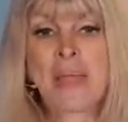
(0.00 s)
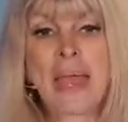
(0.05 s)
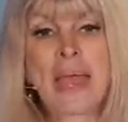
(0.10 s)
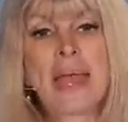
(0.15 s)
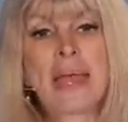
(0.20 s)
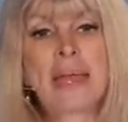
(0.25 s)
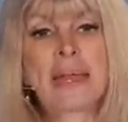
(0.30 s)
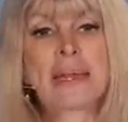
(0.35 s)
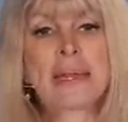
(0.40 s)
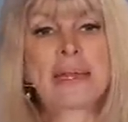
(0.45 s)

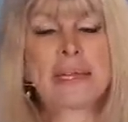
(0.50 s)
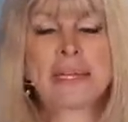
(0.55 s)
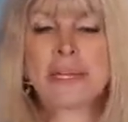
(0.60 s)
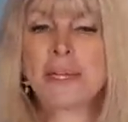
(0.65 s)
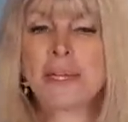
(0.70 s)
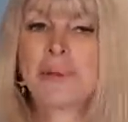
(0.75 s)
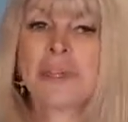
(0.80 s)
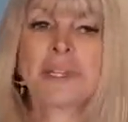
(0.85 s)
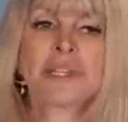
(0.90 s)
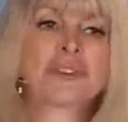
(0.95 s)
And, you
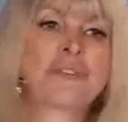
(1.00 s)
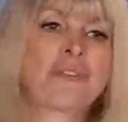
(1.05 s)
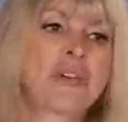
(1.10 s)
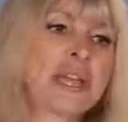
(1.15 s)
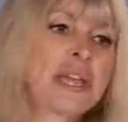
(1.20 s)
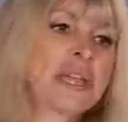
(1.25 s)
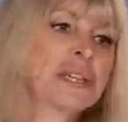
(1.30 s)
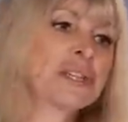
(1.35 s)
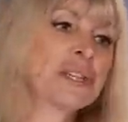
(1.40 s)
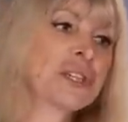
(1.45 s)
know, it's
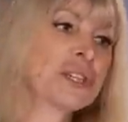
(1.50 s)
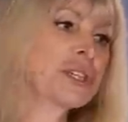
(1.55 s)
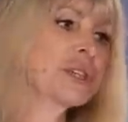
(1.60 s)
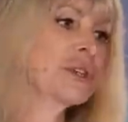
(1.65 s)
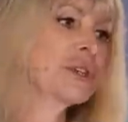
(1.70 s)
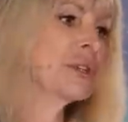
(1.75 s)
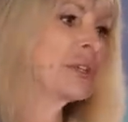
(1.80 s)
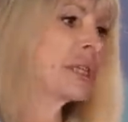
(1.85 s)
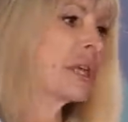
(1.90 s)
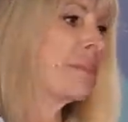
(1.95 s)
great to
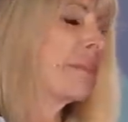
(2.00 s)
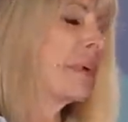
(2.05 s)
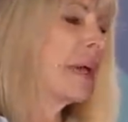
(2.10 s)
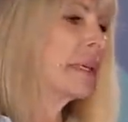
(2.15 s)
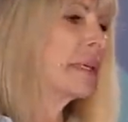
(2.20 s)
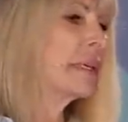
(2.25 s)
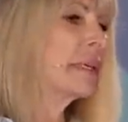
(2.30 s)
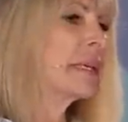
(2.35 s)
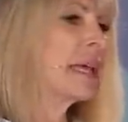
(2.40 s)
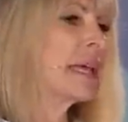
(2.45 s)
juice and
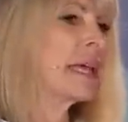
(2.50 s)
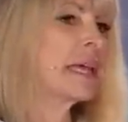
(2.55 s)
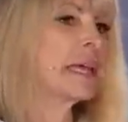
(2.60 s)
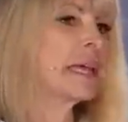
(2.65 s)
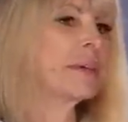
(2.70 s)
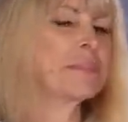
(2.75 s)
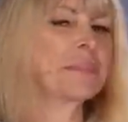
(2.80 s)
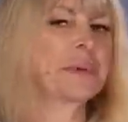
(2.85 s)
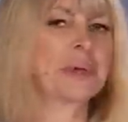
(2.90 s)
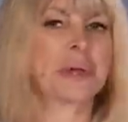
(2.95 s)

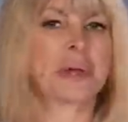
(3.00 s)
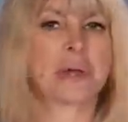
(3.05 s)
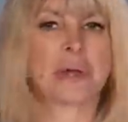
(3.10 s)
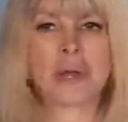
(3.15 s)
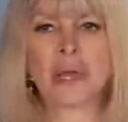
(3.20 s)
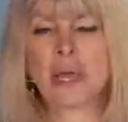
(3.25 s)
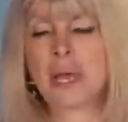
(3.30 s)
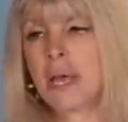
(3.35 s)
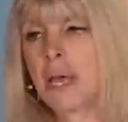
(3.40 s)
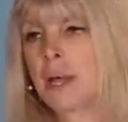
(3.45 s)
meditate, but